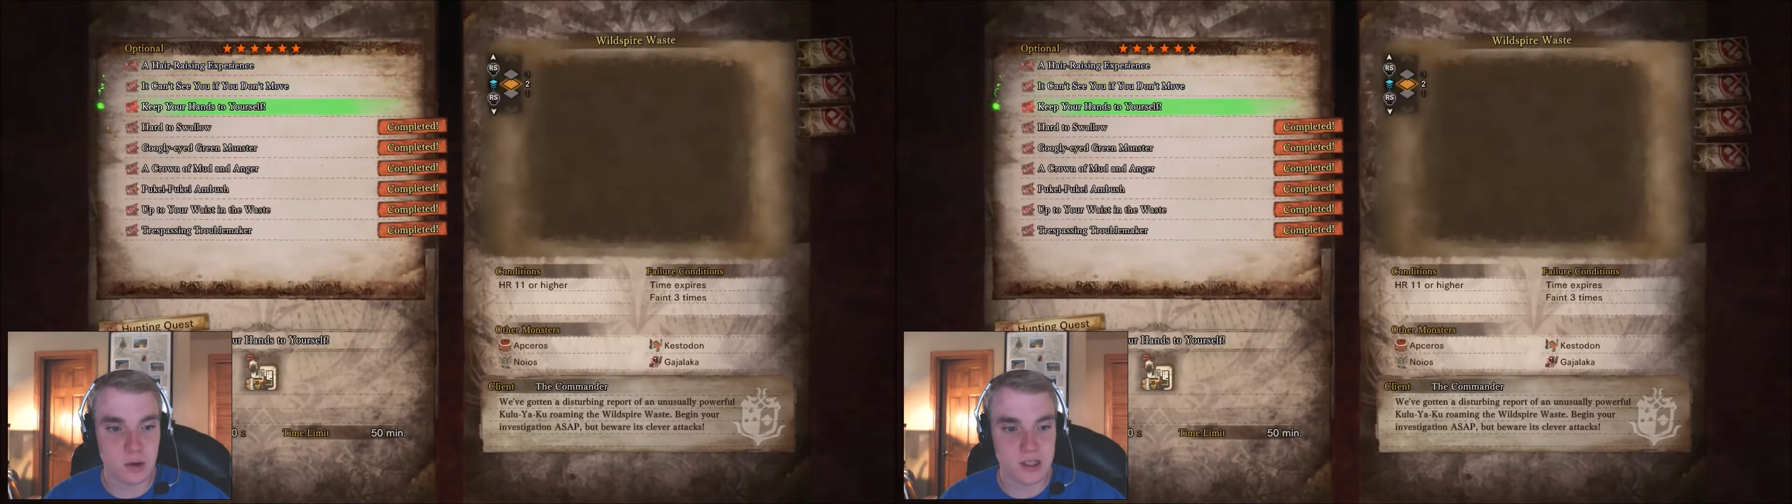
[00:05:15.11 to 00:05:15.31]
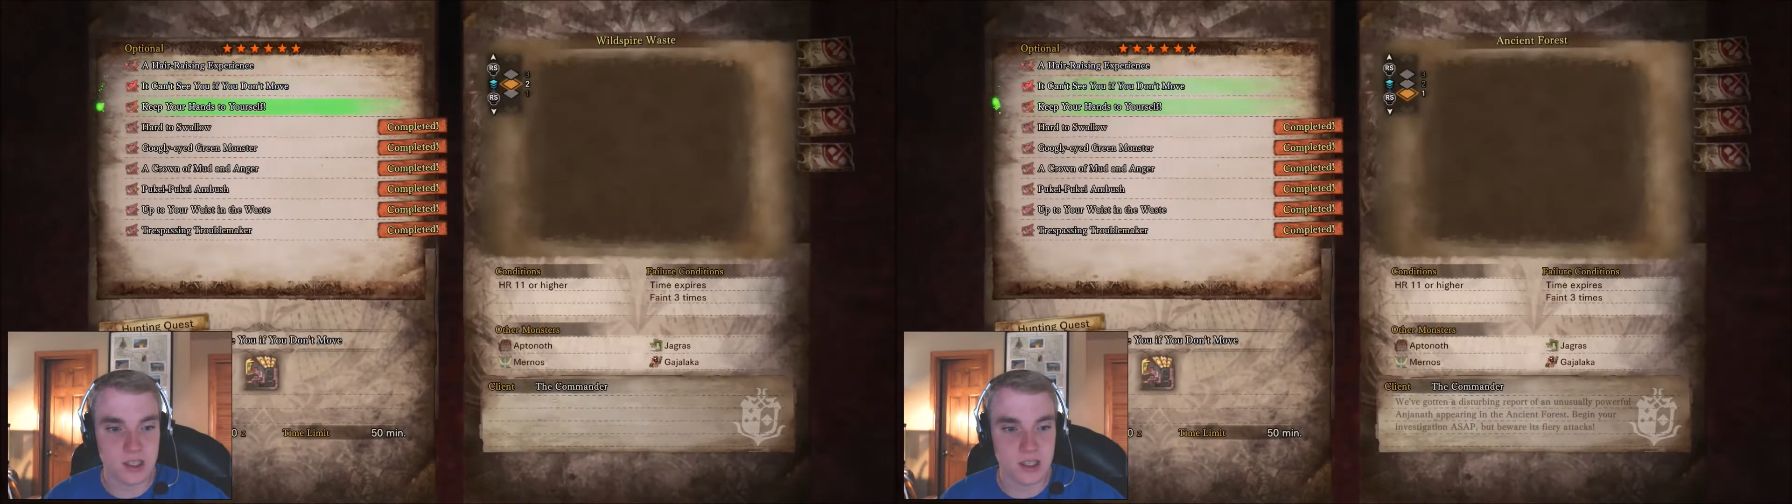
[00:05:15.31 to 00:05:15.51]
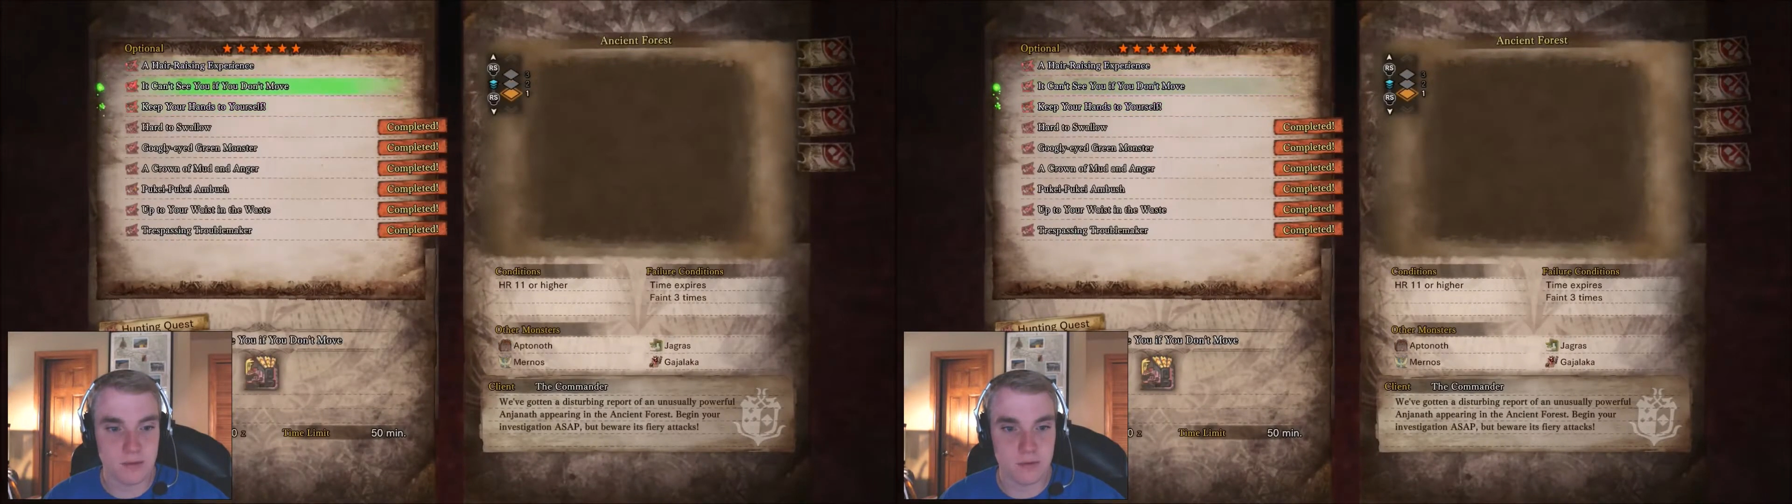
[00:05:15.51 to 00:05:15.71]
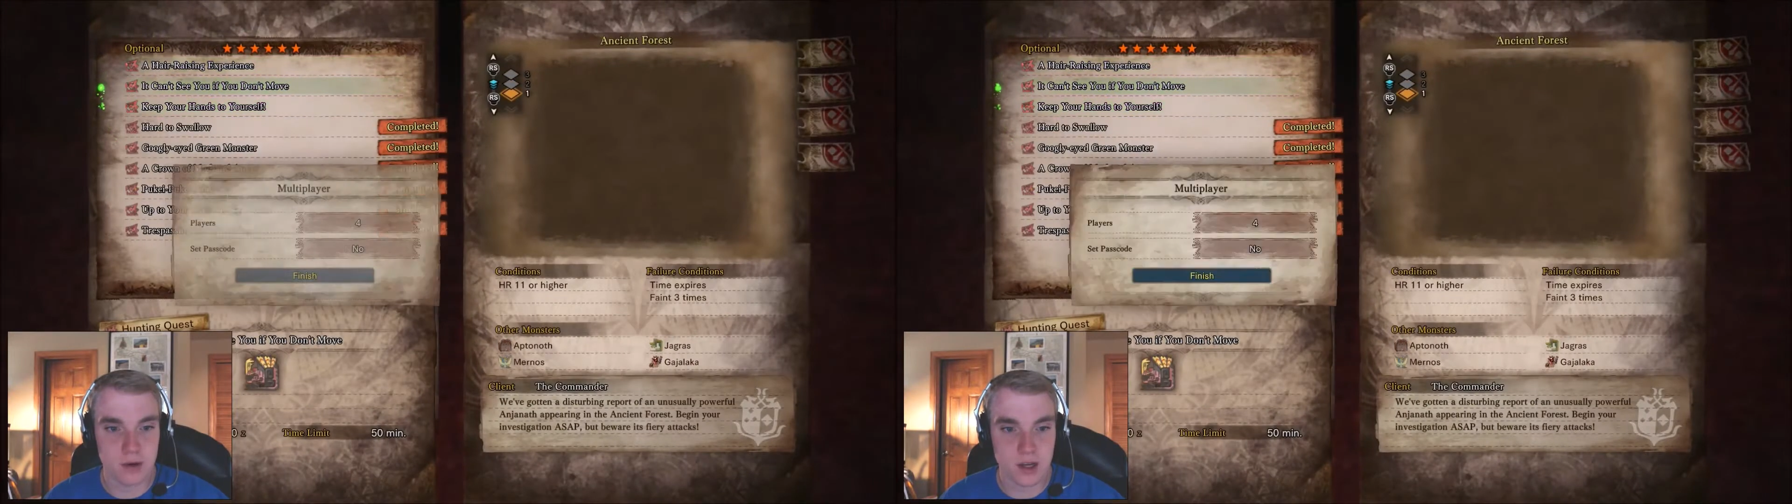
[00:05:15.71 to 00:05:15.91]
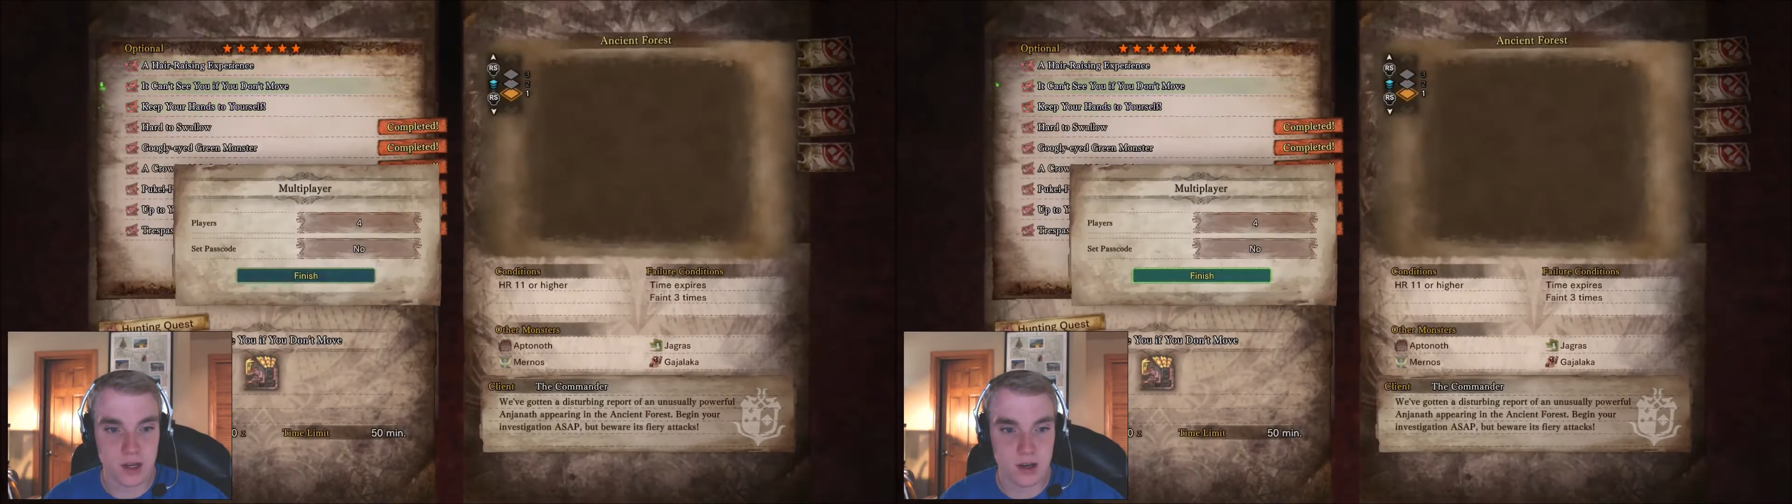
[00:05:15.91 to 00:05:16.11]
want to see some
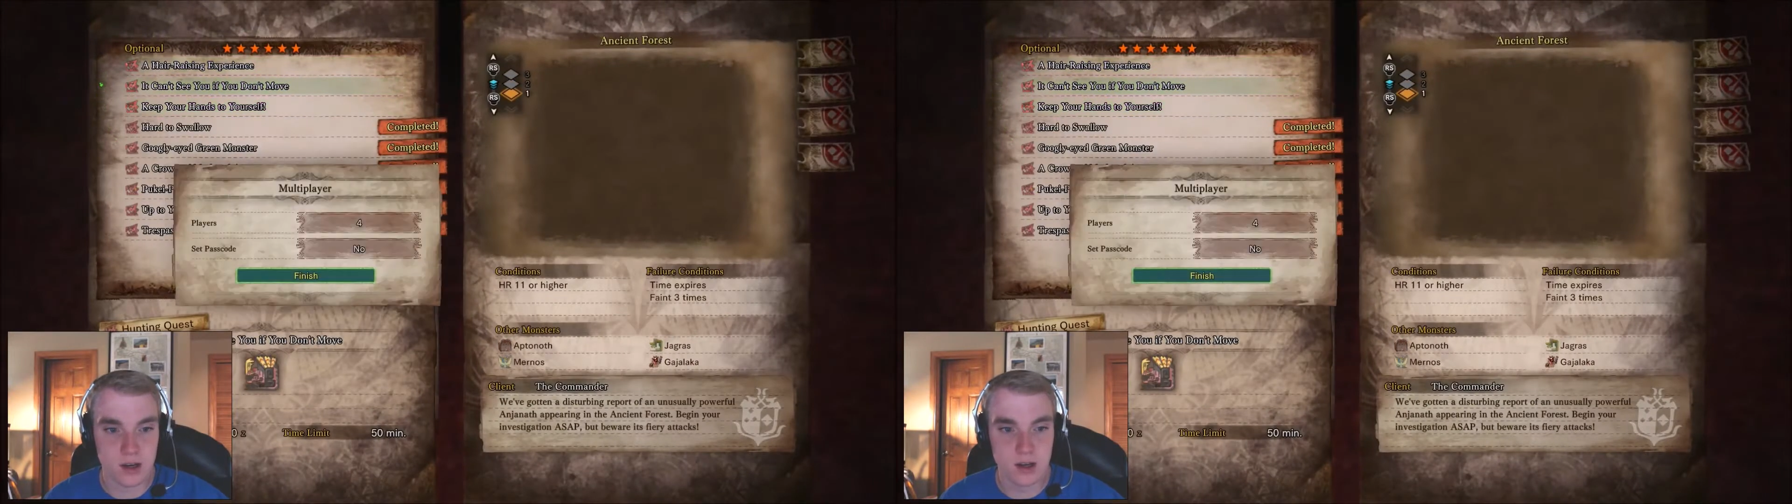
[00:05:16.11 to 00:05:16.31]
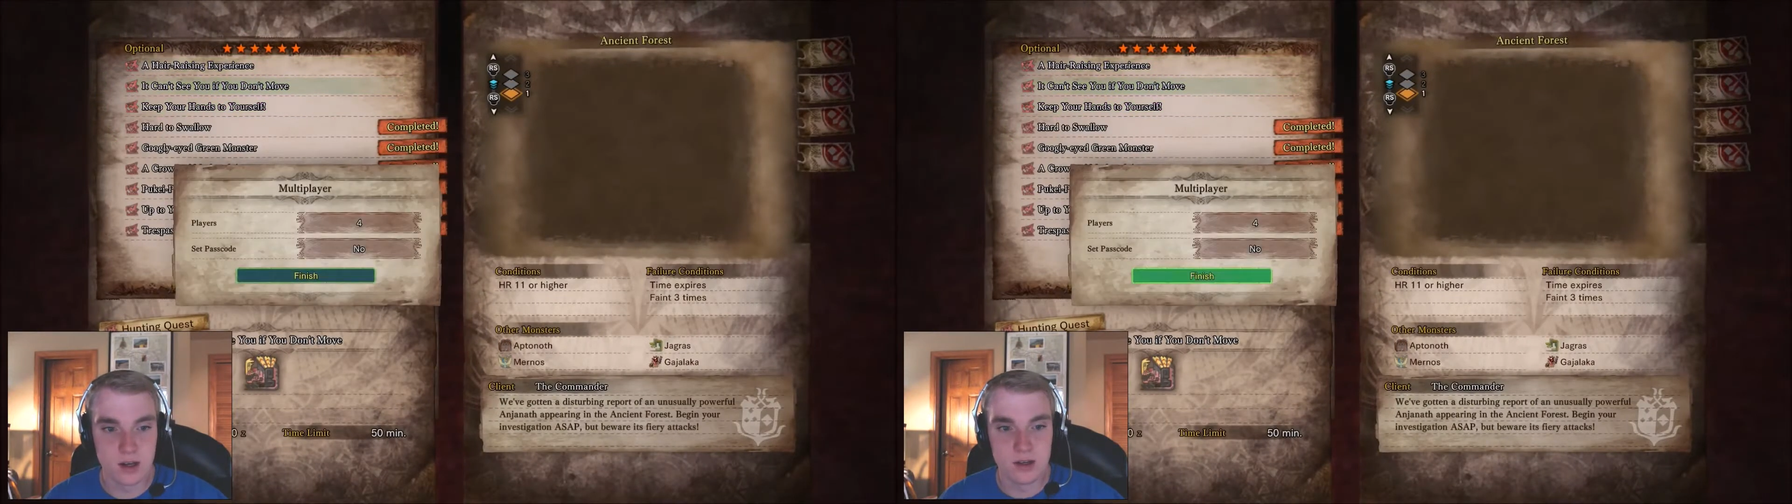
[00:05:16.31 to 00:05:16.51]
freaking...